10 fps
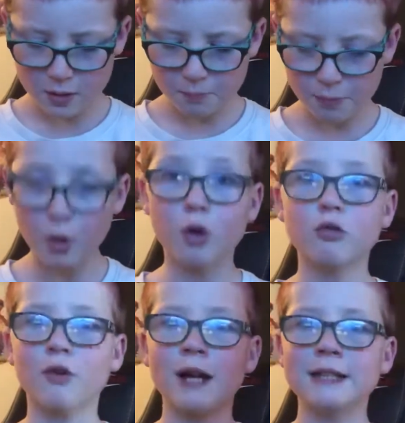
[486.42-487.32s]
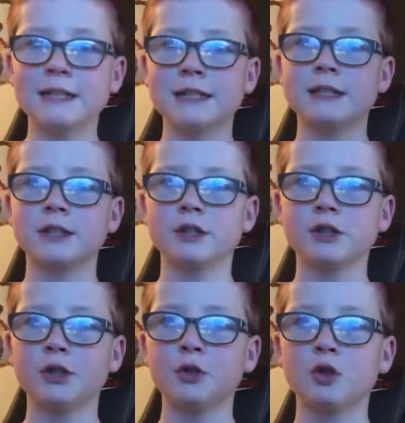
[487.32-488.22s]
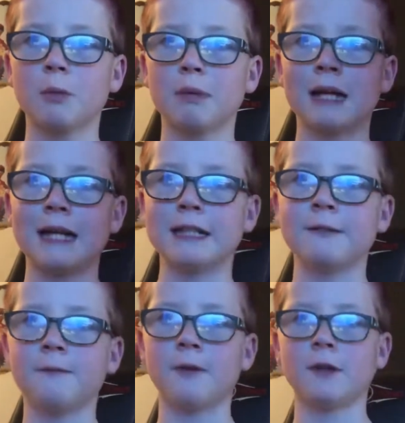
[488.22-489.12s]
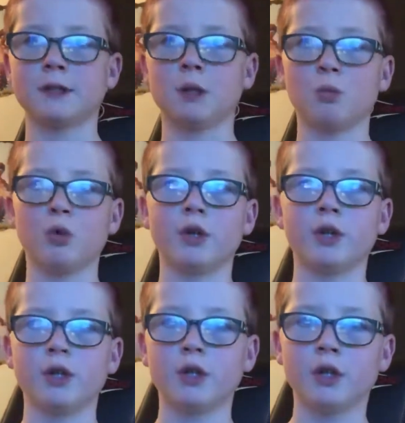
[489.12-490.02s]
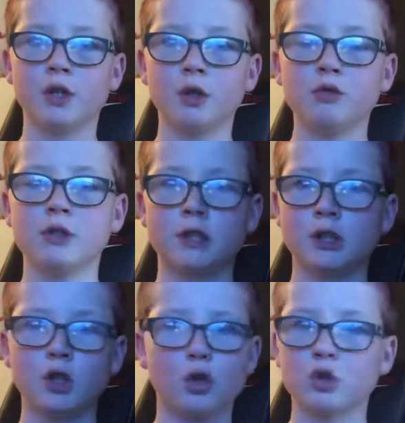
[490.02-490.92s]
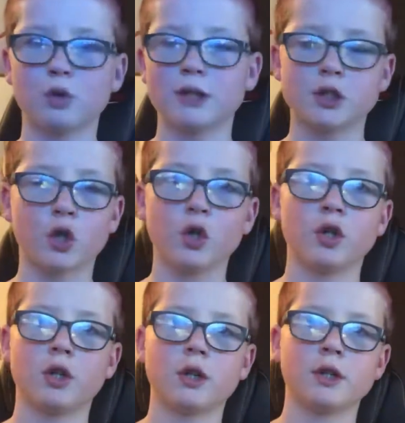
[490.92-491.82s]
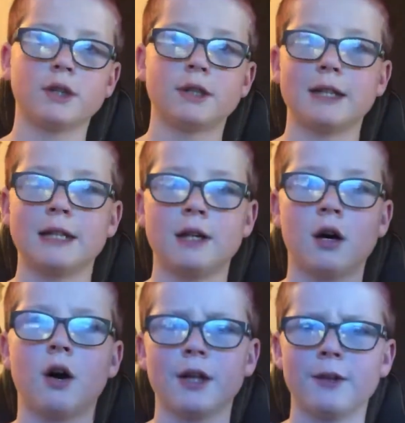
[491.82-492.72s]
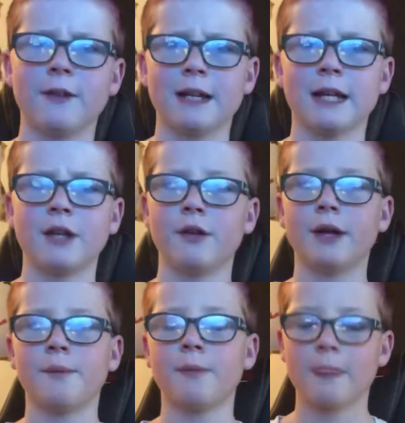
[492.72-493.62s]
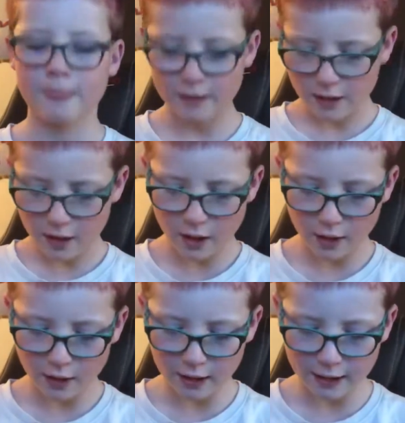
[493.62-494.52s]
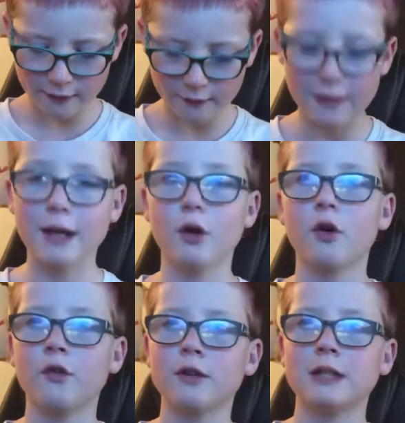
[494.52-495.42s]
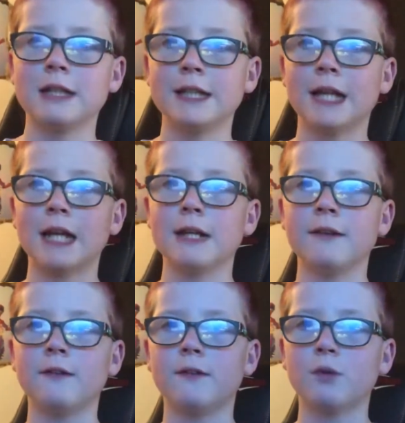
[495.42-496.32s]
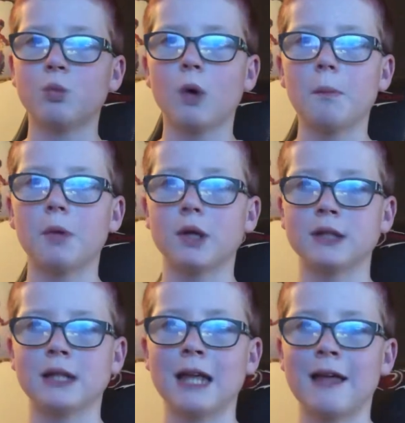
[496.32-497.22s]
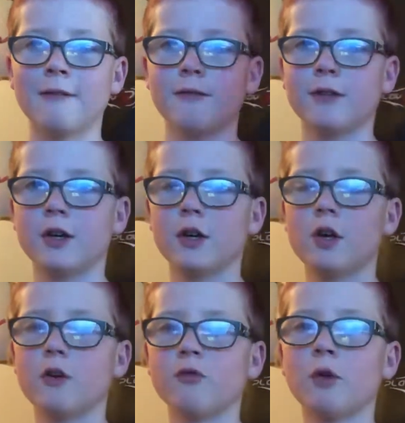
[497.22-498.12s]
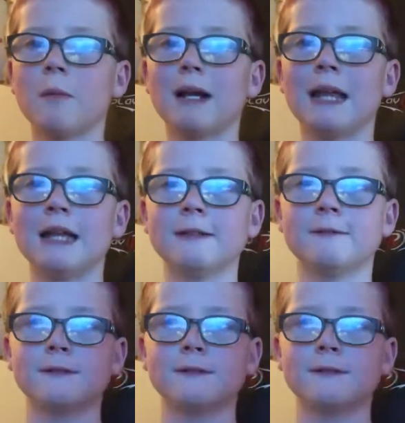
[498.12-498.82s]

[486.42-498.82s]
But Raze is too complicated for someone who's just not switched on, I think anyway. And then obviously that leaves one person left from my list,